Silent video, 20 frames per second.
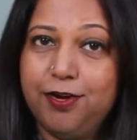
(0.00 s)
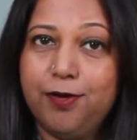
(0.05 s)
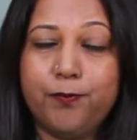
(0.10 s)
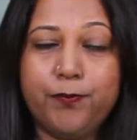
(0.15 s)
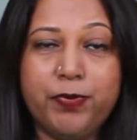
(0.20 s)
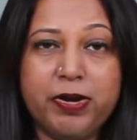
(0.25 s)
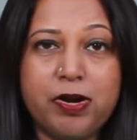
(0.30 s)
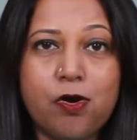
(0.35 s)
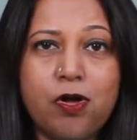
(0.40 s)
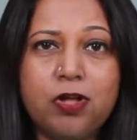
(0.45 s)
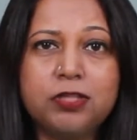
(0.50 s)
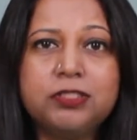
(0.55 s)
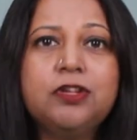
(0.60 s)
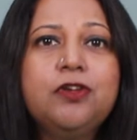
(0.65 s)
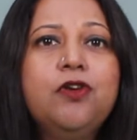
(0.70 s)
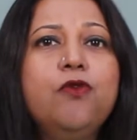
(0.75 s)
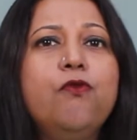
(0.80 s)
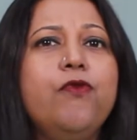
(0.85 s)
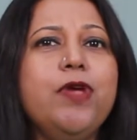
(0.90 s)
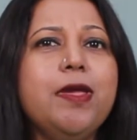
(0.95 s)
because
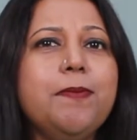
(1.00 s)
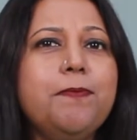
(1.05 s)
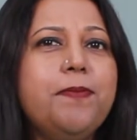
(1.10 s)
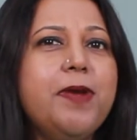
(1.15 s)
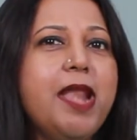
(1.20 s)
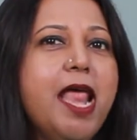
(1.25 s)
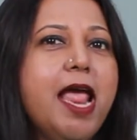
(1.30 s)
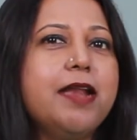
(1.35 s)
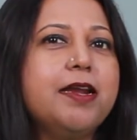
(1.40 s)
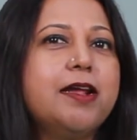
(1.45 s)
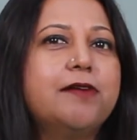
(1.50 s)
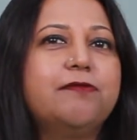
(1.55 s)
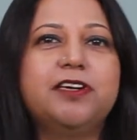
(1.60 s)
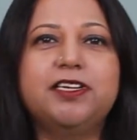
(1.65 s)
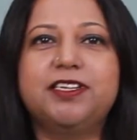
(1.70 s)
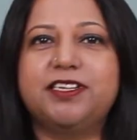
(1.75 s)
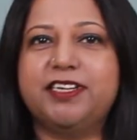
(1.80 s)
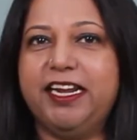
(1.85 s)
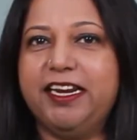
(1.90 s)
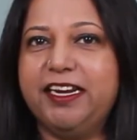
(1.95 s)
we plan our
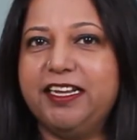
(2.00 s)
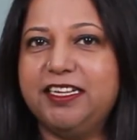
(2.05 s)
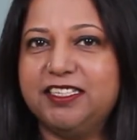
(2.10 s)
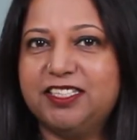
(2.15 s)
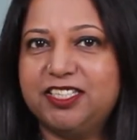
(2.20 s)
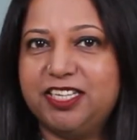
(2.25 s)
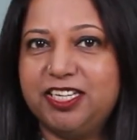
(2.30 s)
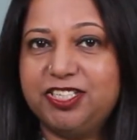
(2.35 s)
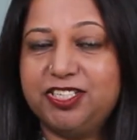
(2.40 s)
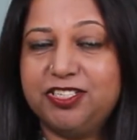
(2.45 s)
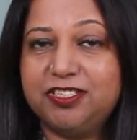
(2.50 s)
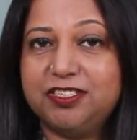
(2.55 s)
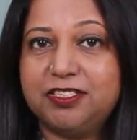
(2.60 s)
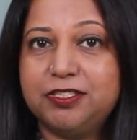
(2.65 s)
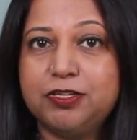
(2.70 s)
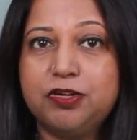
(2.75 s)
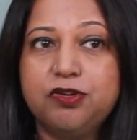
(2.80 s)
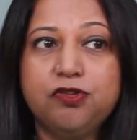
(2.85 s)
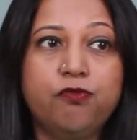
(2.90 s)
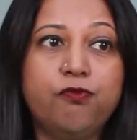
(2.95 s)
training
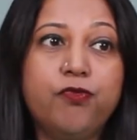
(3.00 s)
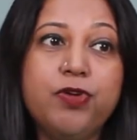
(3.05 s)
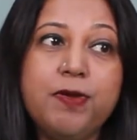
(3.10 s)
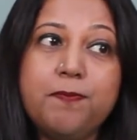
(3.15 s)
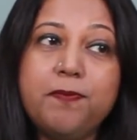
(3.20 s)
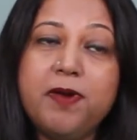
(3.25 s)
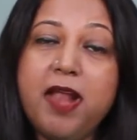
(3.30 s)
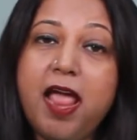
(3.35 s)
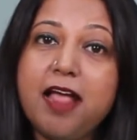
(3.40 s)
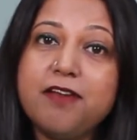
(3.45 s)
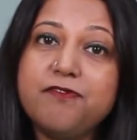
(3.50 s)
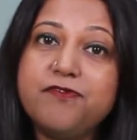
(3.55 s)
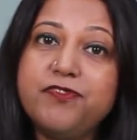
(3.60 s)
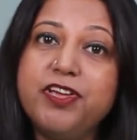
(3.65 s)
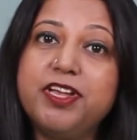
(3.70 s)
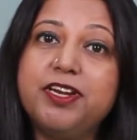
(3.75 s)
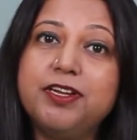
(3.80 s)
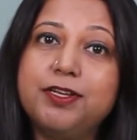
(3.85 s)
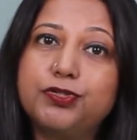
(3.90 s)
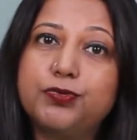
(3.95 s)
sessions. We plan
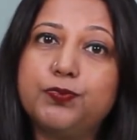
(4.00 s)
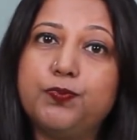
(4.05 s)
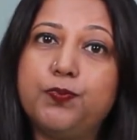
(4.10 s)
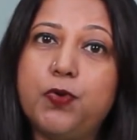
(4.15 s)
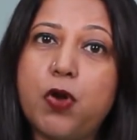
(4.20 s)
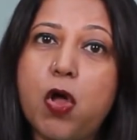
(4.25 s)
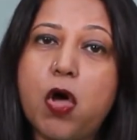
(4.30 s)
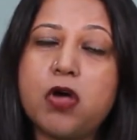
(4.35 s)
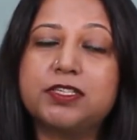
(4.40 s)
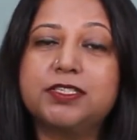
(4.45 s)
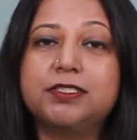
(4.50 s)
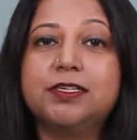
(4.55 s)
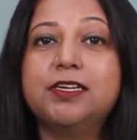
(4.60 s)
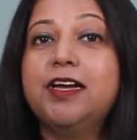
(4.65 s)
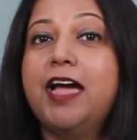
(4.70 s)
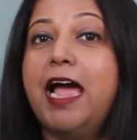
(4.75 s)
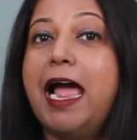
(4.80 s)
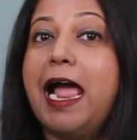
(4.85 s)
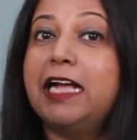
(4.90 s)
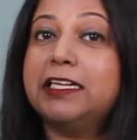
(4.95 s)
various blocks
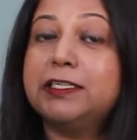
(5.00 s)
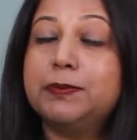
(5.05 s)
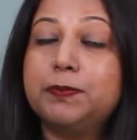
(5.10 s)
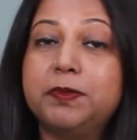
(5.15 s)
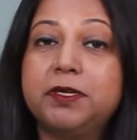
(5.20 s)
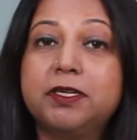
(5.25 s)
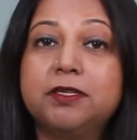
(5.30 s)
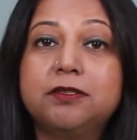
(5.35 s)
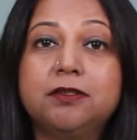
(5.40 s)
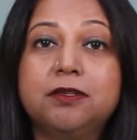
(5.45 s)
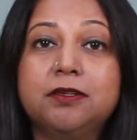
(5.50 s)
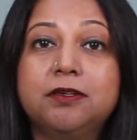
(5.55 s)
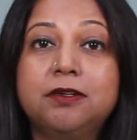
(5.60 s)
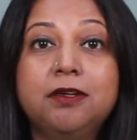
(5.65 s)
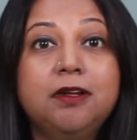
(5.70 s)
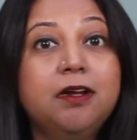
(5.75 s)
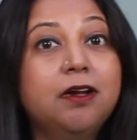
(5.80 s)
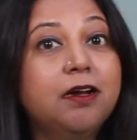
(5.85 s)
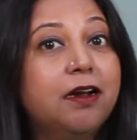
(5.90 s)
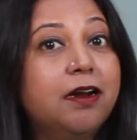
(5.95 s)
as per the
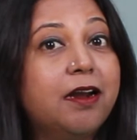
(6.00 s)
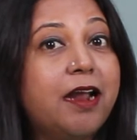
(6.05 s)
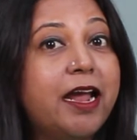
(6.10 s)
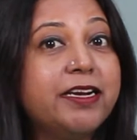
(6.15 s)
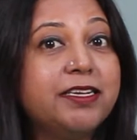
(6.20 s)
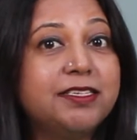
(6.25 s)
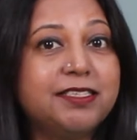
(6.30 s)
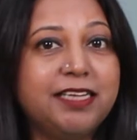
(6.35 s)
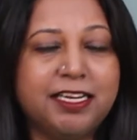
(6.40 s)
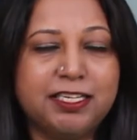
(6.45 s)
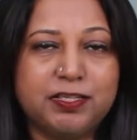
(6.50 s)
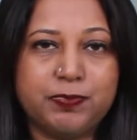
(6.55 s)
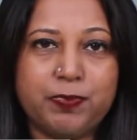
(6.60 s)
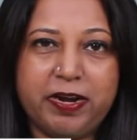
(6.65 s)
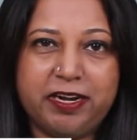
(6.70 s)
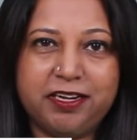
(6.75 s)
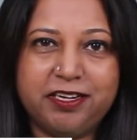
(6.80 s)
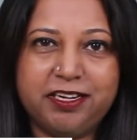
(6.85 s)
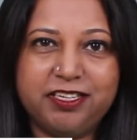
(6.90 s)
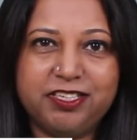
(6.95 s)
client's
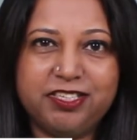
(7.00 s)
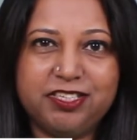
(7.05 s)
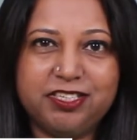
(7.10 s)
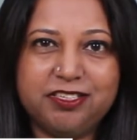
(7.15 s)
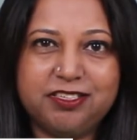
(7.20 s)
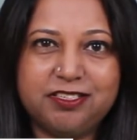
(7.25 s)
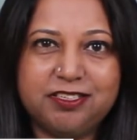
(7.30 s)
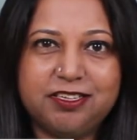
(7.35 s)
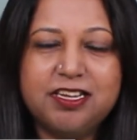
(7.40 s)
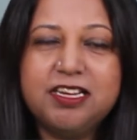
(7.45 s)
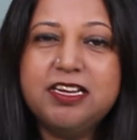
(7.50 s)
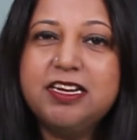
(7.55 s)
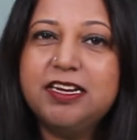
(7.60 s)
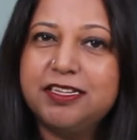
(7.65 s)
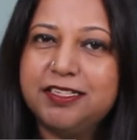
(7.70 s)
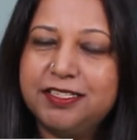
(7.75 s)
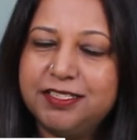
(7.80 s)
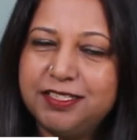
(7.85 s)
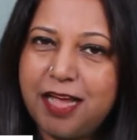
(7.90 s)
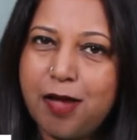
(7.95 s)
expectations.
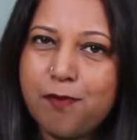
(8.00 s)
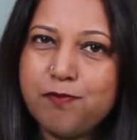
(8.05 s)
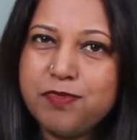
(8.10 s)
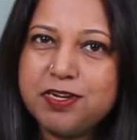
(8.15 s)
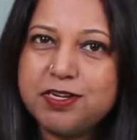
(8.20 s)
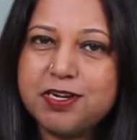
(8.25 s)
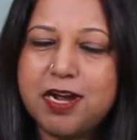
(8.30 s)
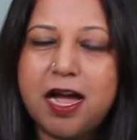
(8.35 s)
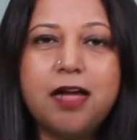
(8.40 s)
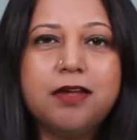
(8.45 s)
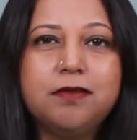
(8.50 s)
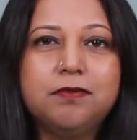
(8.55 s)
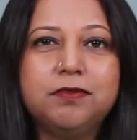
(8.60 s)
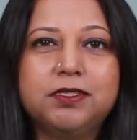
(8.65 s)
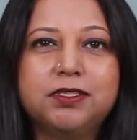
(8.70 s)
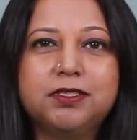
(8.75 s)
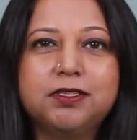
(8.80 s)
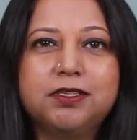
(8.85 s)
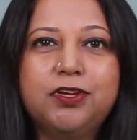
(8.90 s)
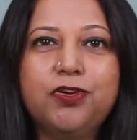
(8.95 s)

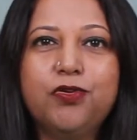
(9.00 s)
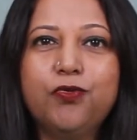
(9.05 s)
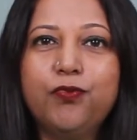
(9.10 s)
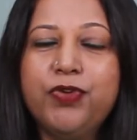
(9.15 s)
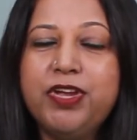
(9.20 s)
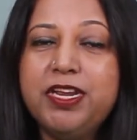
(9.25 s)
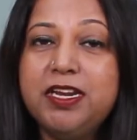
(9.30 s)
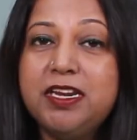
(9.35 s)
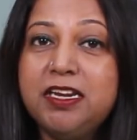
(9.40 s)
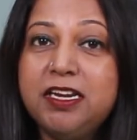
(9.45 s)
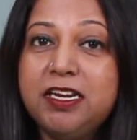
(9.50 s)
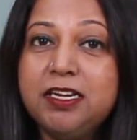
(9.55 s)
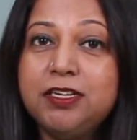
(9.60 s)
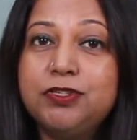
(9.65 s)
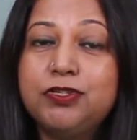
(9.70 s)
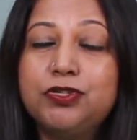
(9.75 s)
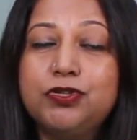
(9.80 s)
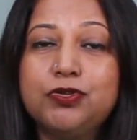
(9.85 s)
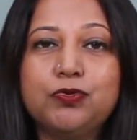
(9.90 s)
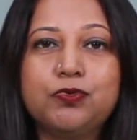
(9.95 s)
Sometimes we
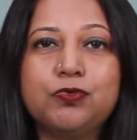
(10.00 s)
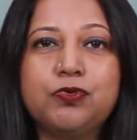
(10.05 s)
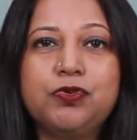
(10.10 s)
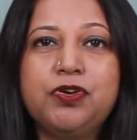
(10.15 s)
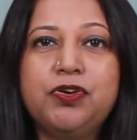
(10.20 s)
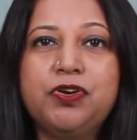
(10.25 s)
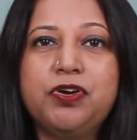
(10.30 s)
need to